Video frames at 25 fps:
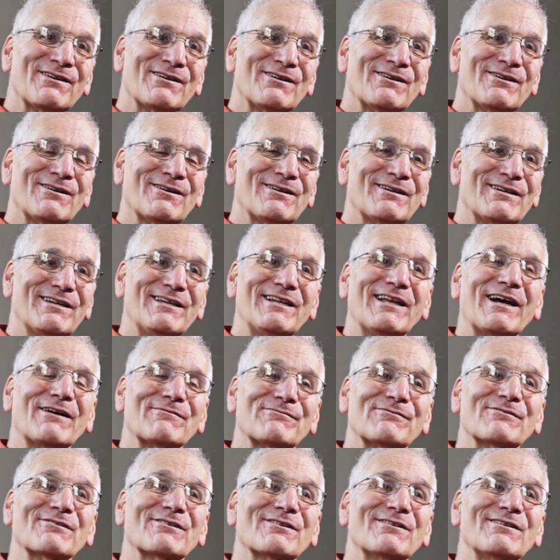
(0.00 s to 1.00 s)
in
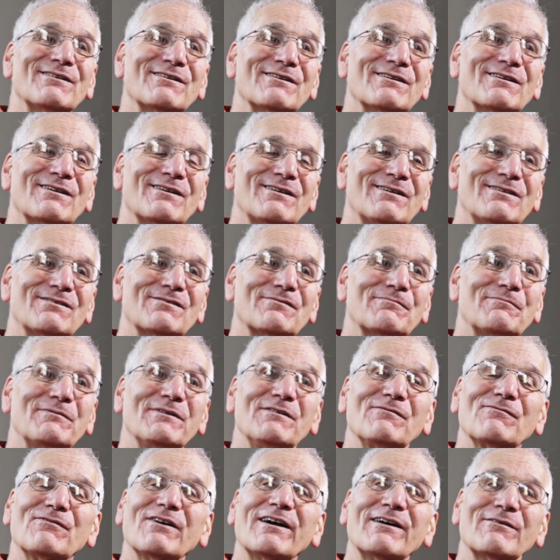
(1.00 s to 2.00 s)
Africa as
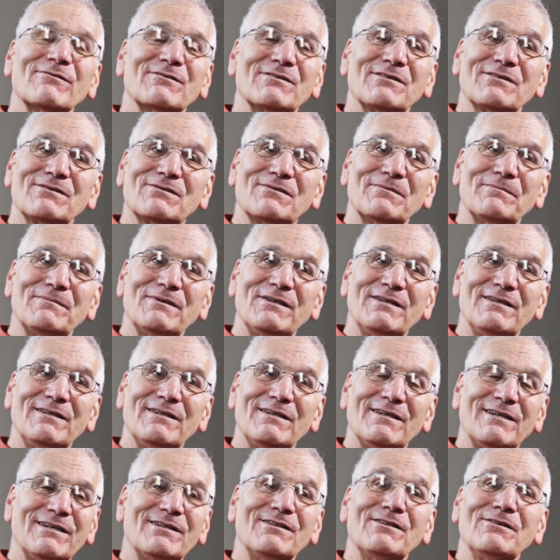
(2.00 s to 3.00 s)
we'd found it to
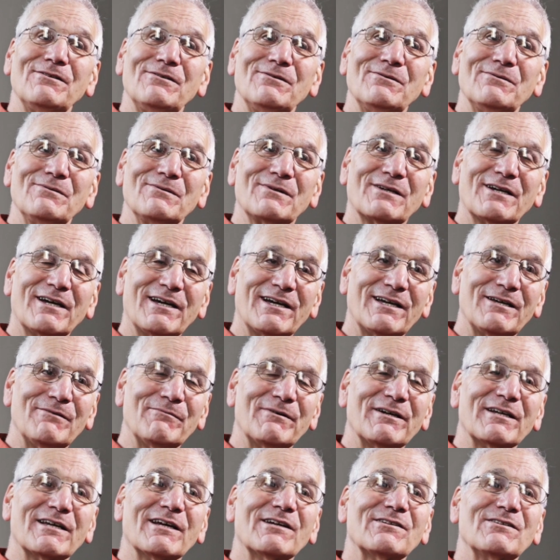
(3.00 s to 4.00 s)
be in the UK.
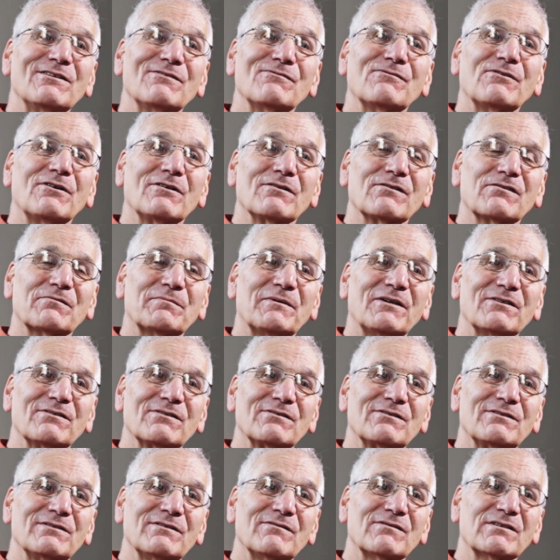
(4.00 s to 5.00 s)
We're getting false
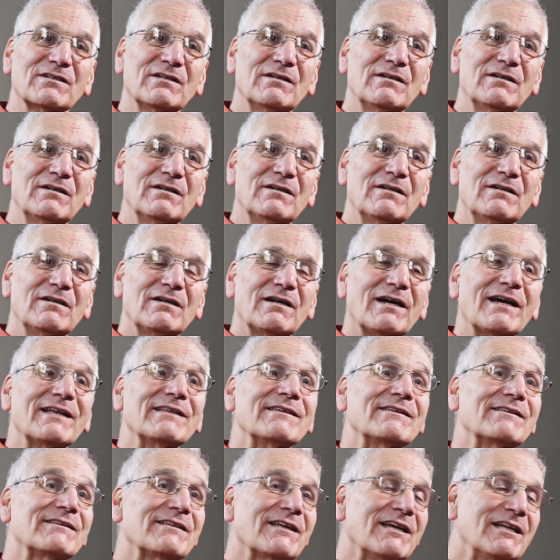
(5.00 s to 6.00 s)
positives.
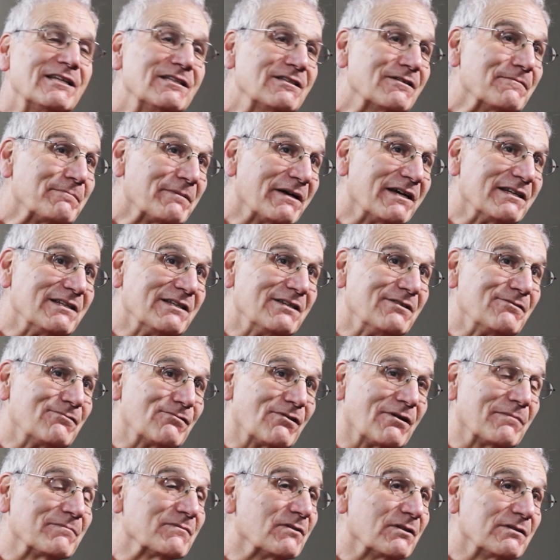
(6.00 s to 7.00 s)
And then the penny
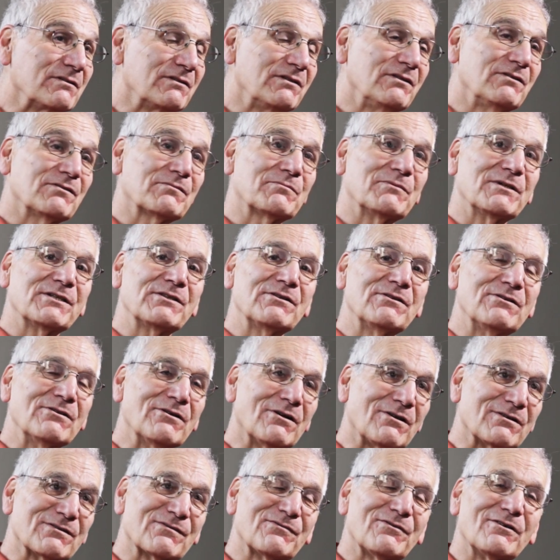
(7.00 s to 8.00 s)
dropped that these were
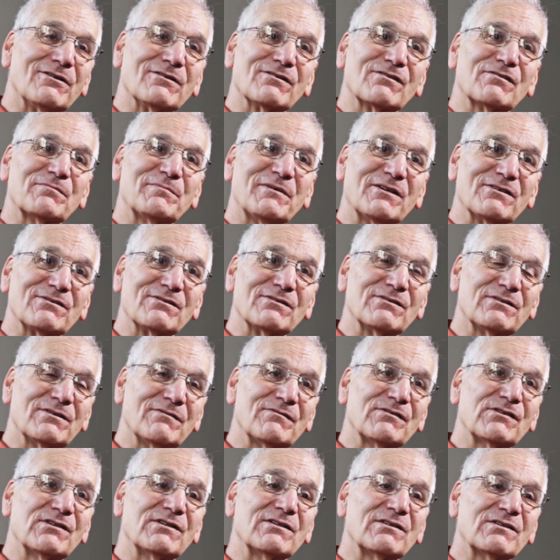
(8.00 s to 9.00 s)
not false
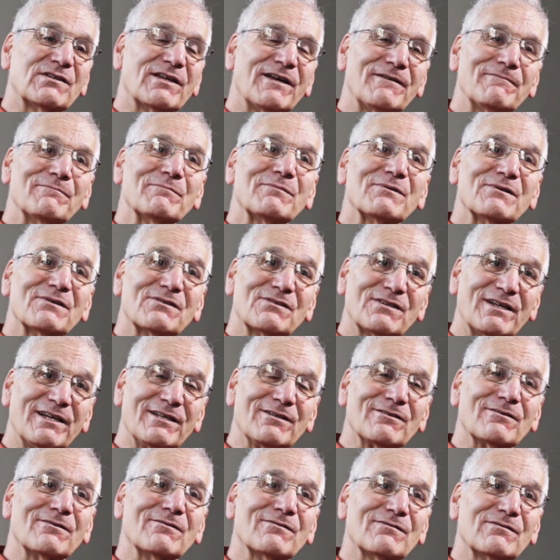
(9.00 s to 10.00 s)
positives, that
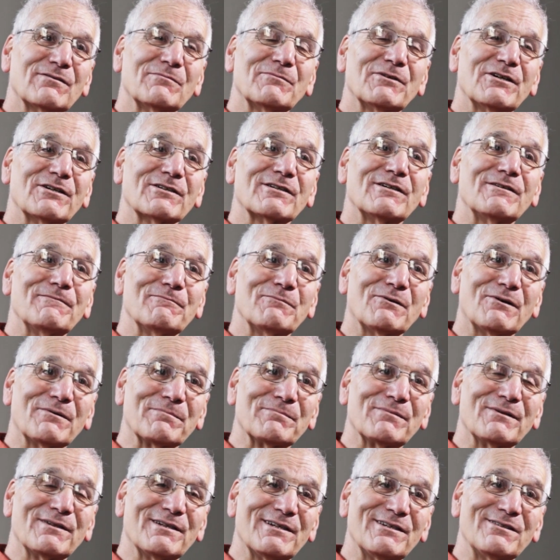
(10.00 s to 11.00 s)
10% of the working
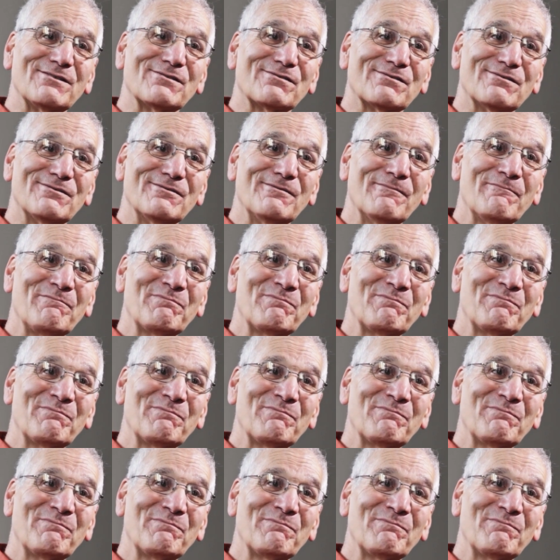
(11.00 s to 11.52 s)
population